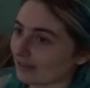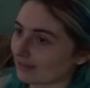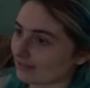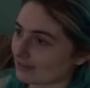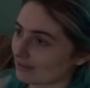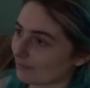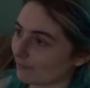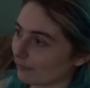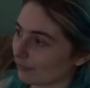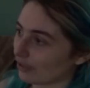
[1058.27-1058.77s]

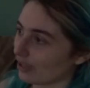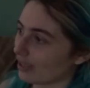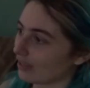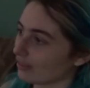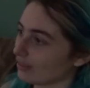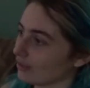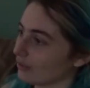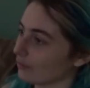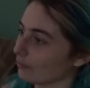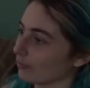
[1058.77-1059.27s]
except for that
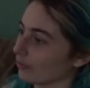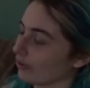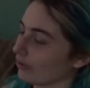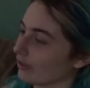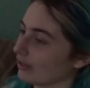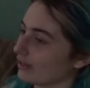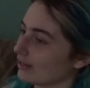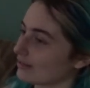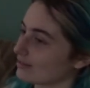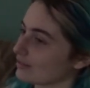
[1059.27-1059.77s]
thing where
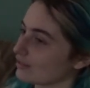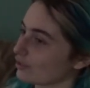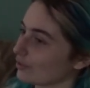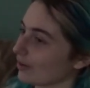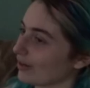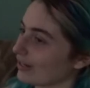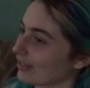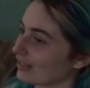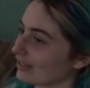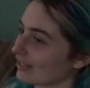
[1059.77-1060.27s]
he doesn't do
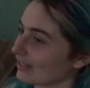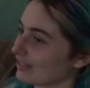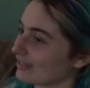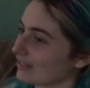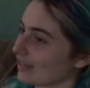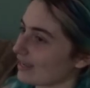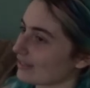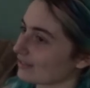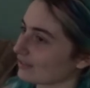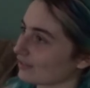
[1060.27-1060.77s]
anything he's
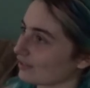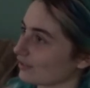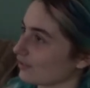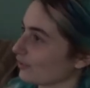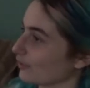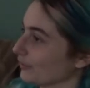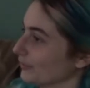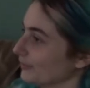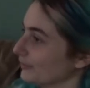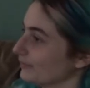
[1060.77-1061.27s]
asked to
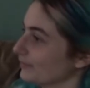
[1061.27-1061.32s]
do.